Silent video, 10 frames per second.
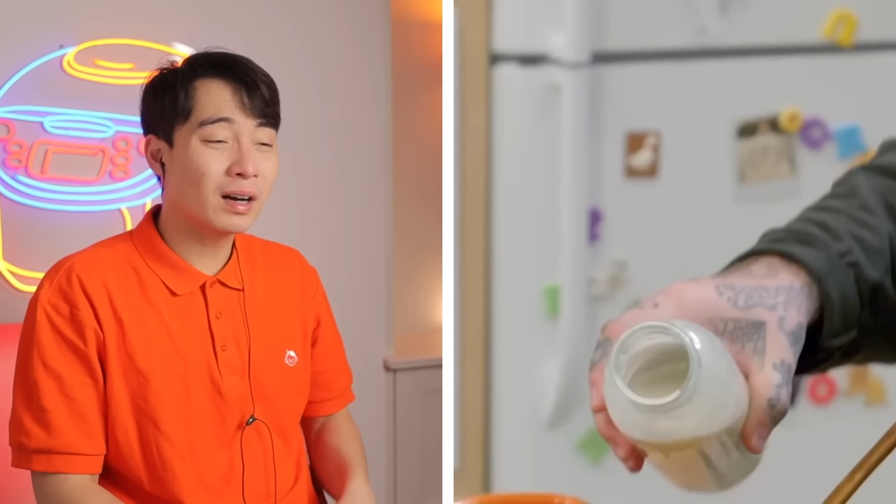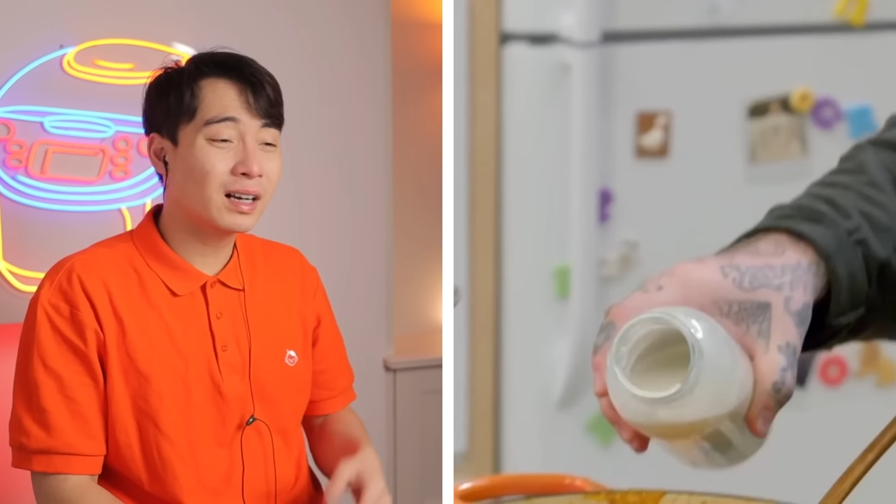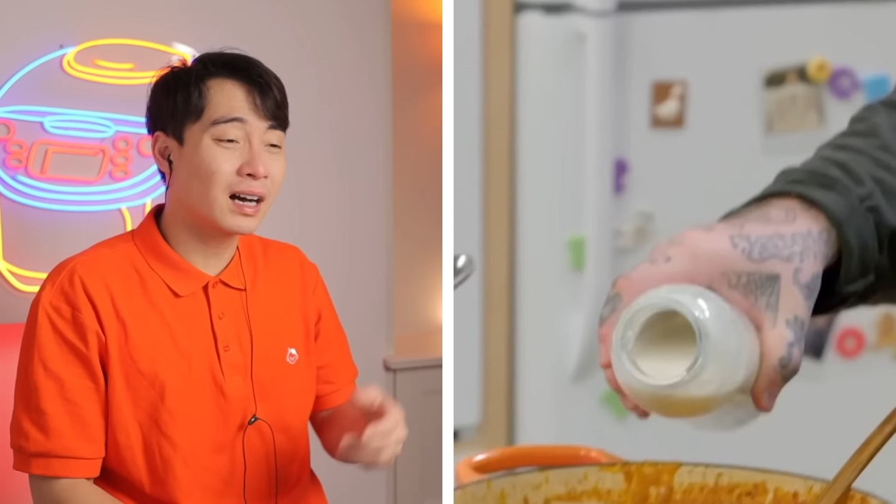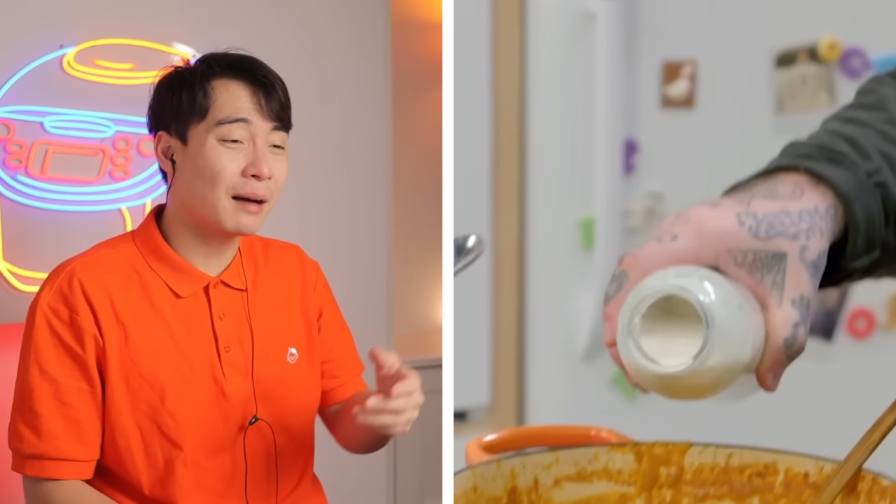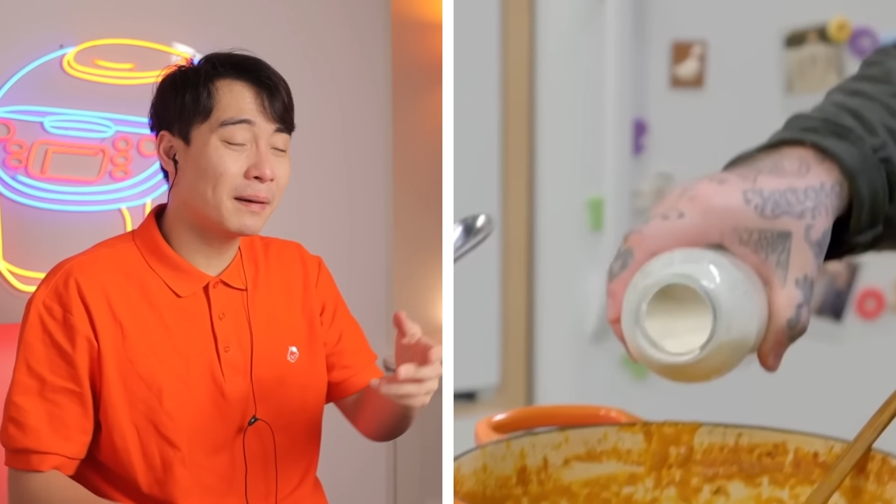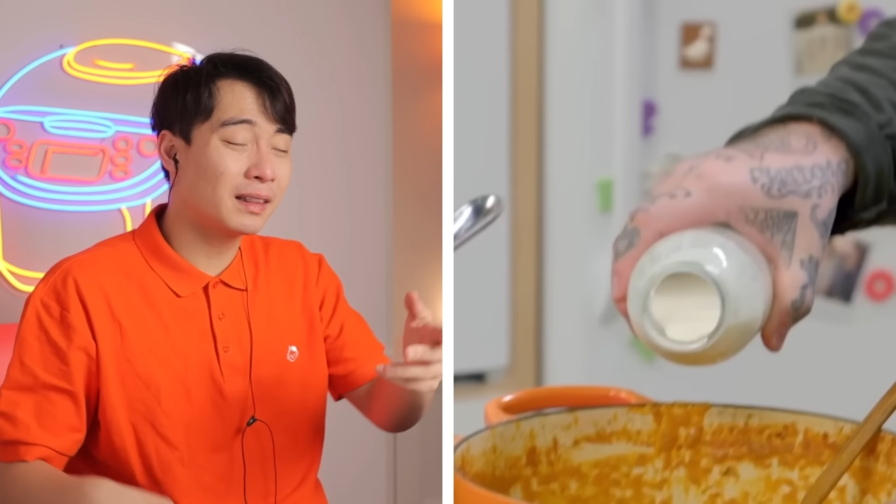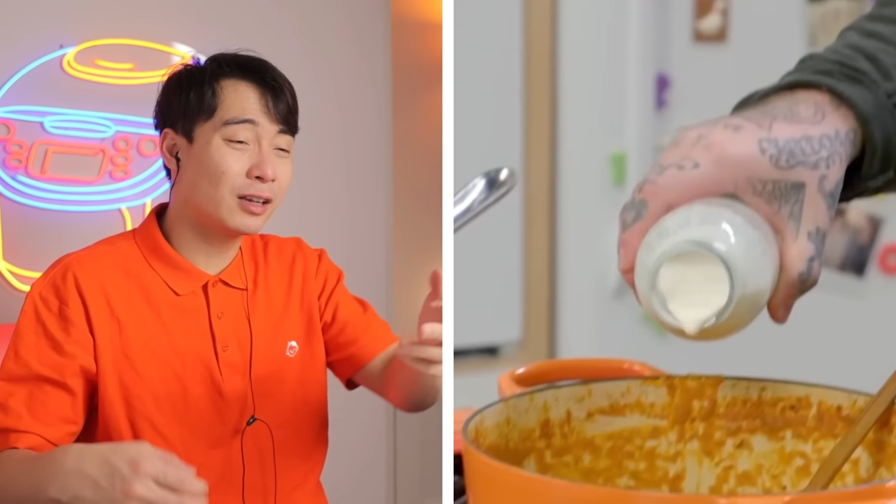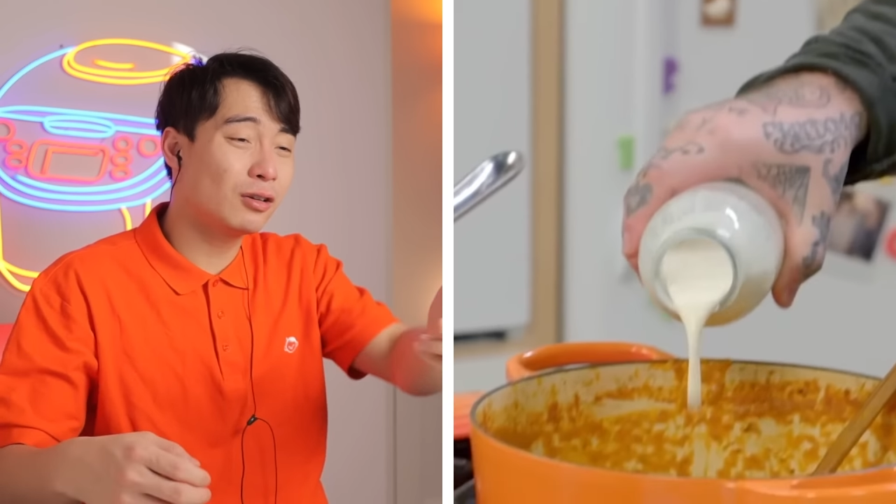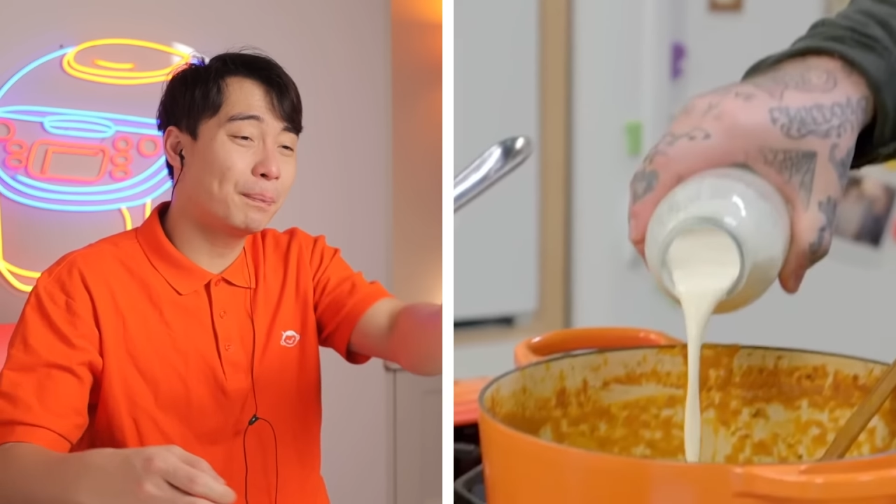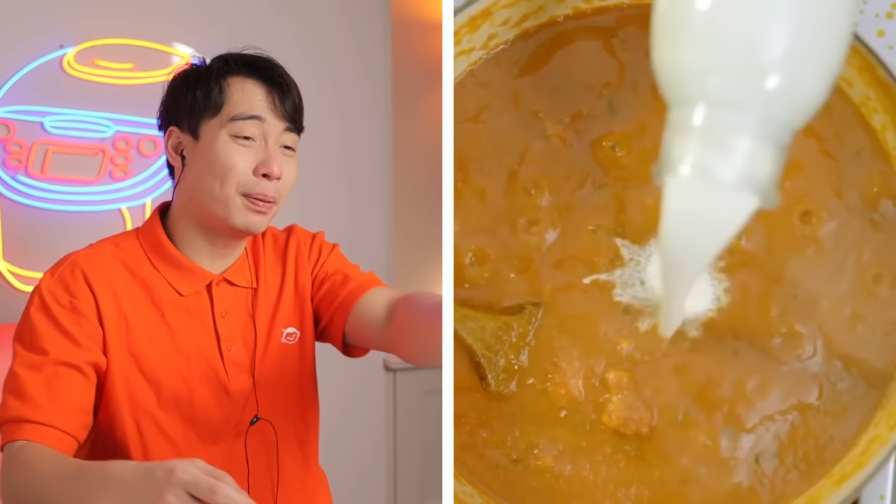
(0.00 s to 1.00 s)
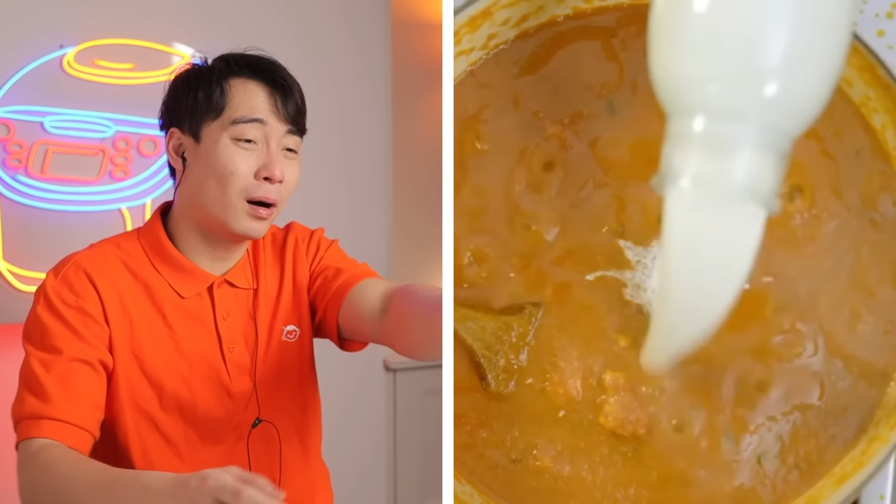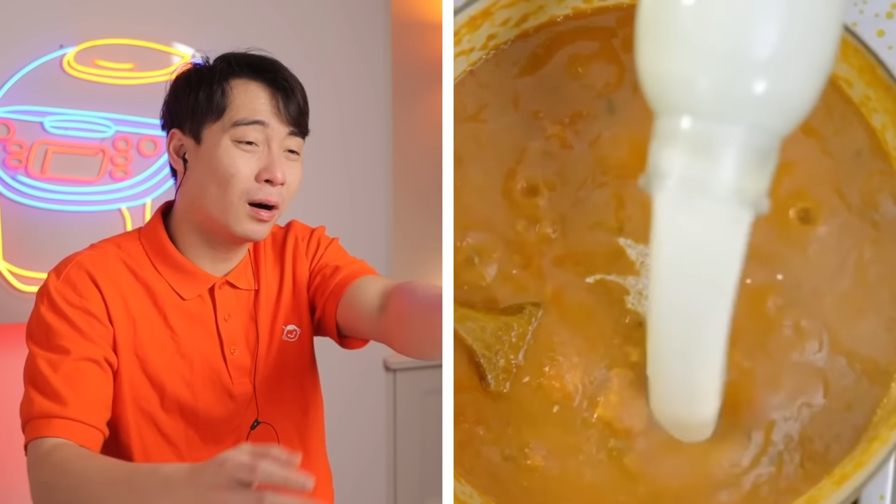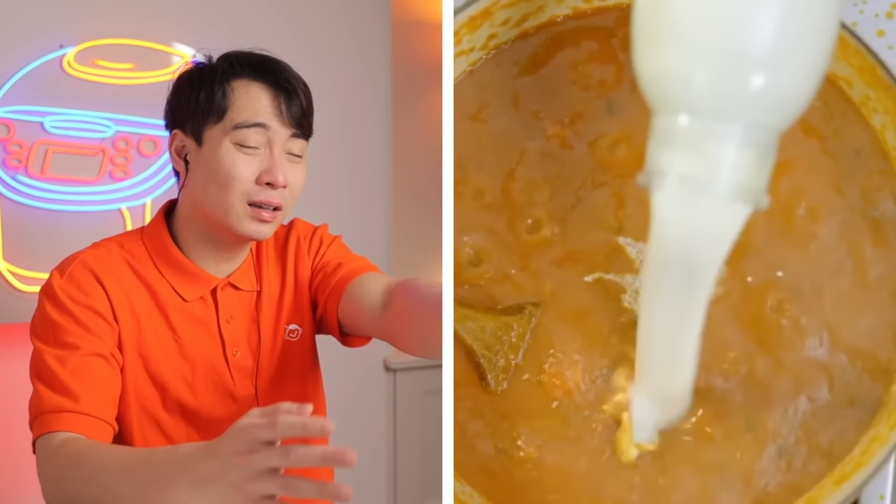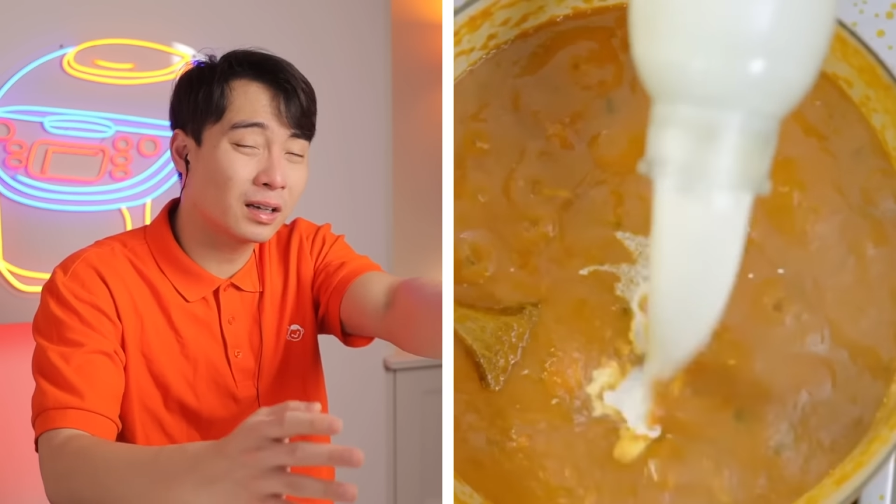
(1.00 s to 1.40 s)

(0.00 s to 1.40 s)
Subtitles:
1 cup and then you pour